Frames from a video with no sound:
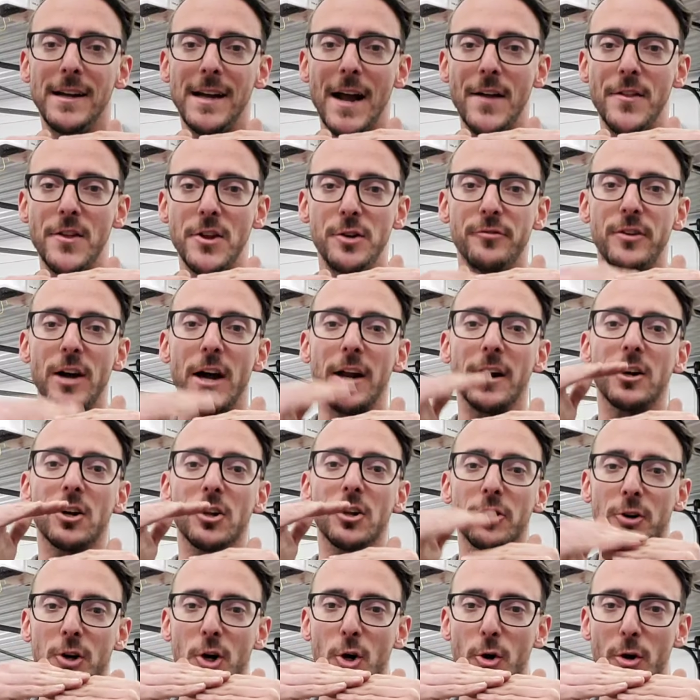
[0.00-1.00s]
and then you've got a
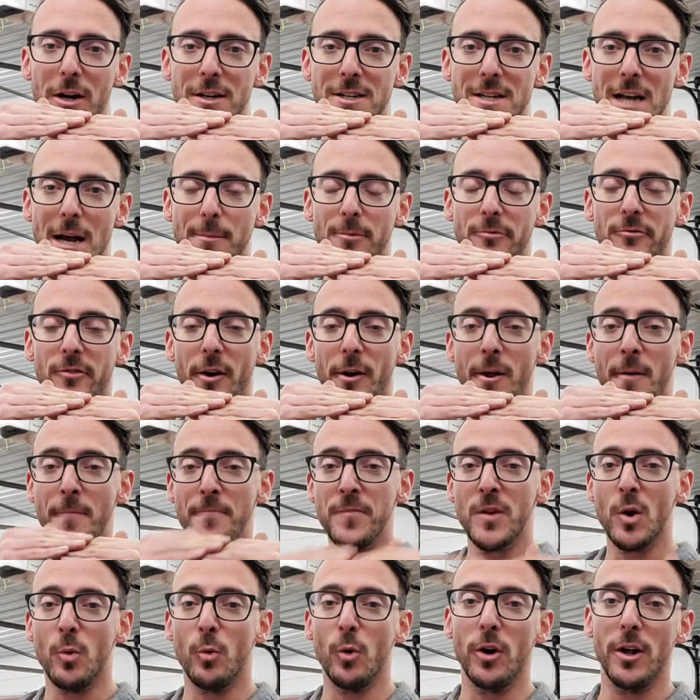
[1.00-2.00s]
clear coat on top of it.
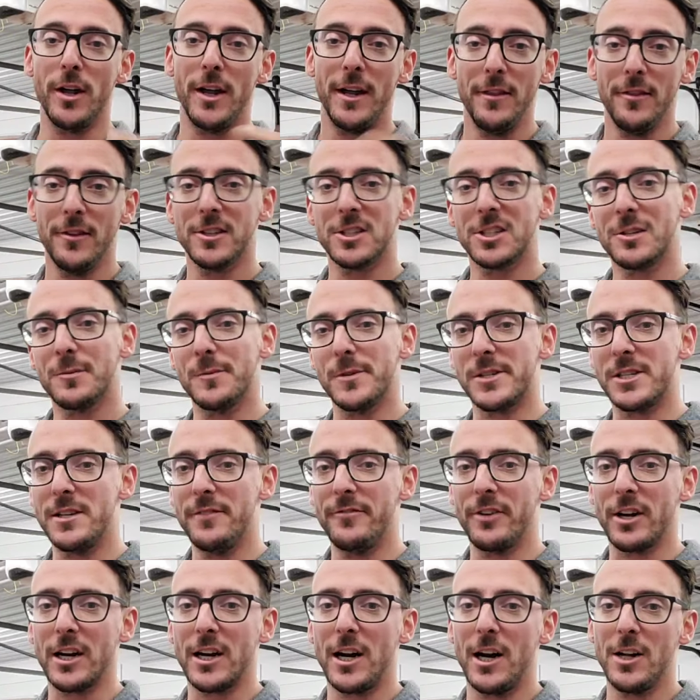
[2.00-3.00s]
Well, in this
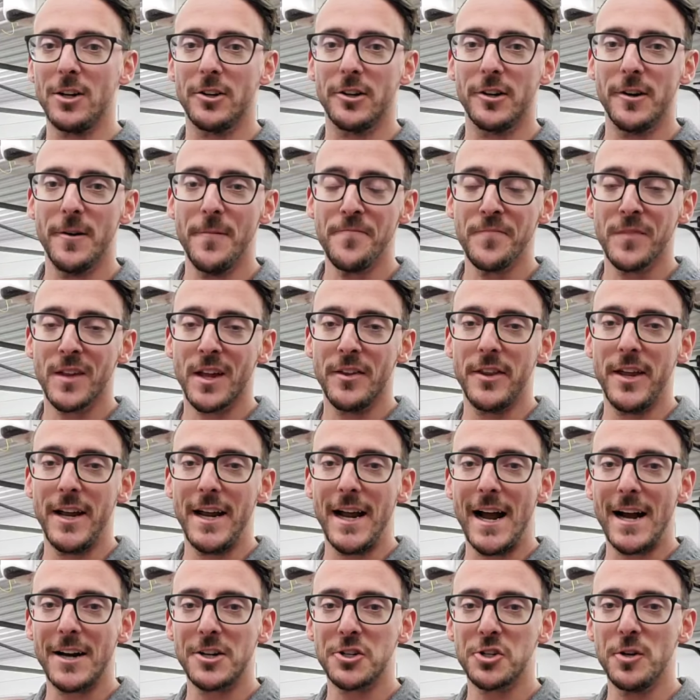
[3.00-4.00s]
specific color,
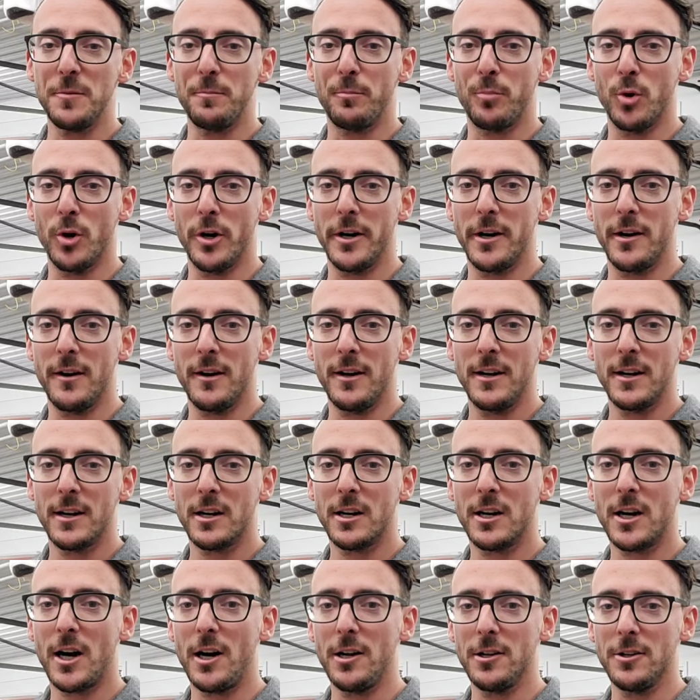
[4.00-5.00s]
they actually put
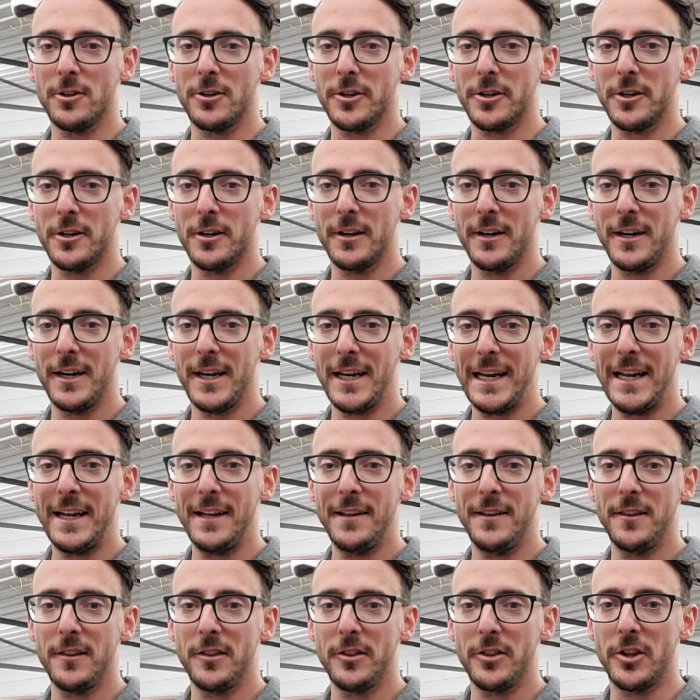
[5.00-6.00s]
color
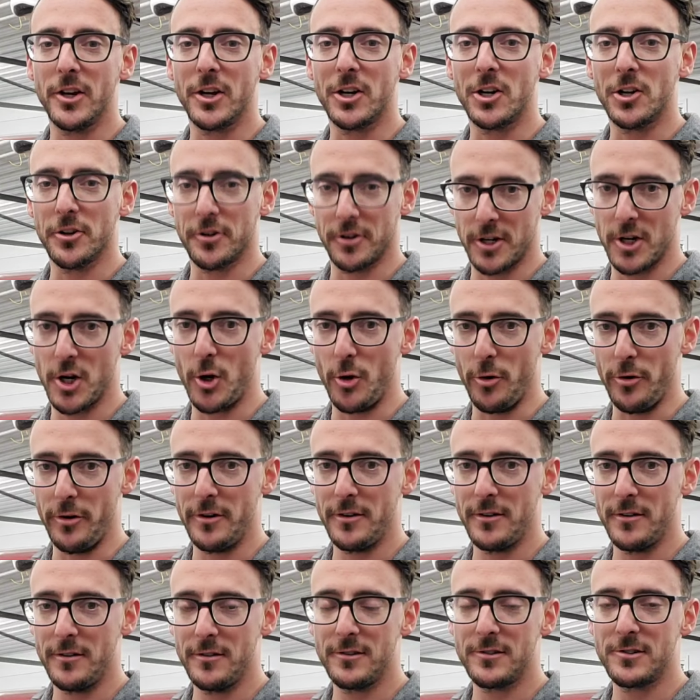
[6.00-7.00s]
in the clear
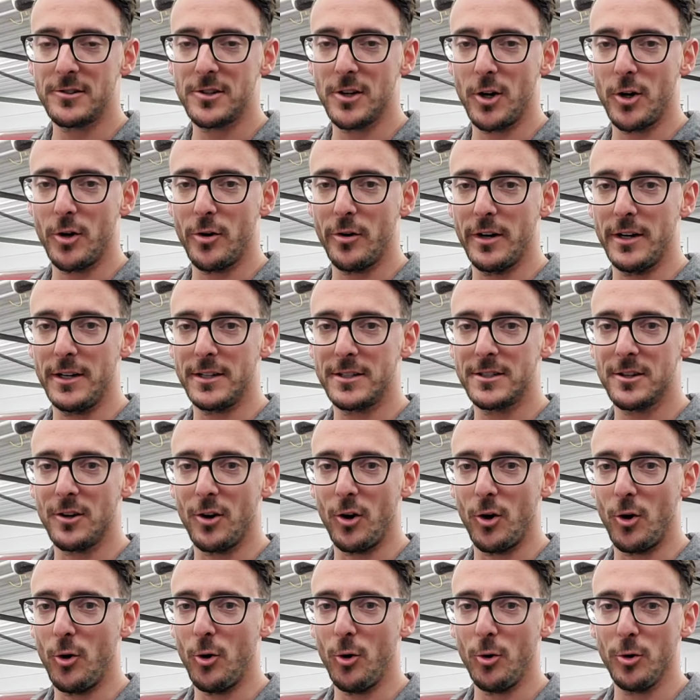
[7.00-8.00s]
coat. So it's a
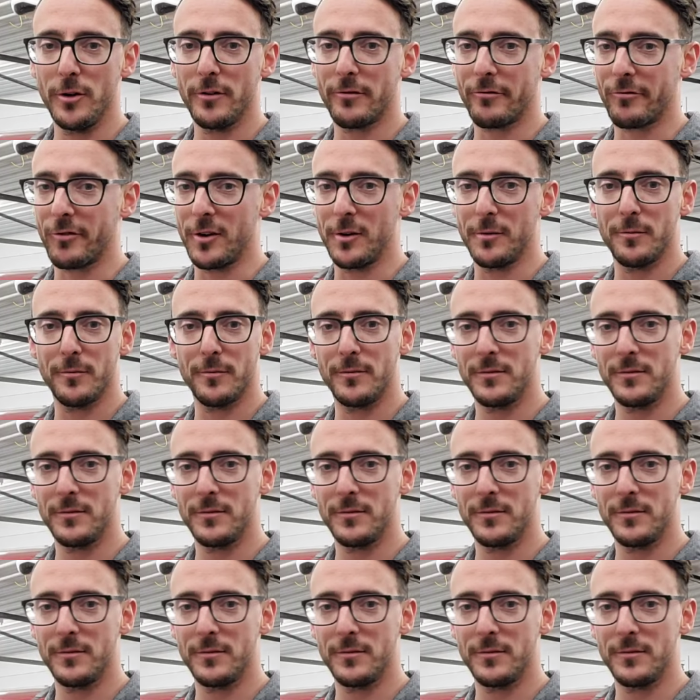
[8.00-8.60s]
whole different